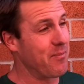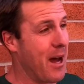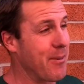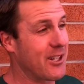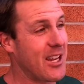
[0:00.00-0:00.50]

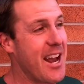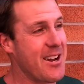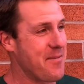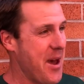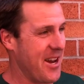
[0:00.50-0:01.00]
I'm
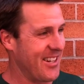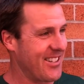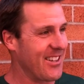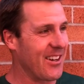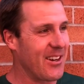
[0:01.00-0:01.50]
excited about it.
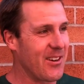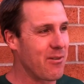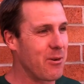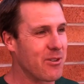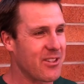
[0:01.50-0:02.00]
You know,
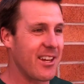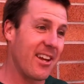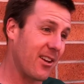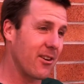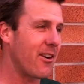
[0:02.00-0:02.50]
everyone said,
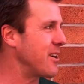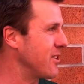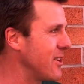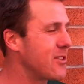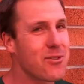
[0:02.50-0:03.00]

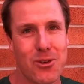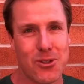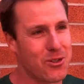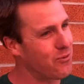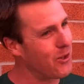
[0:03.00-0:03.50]
congratulations
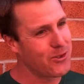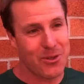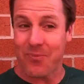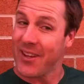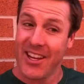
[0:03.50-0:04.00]
versus Folsom.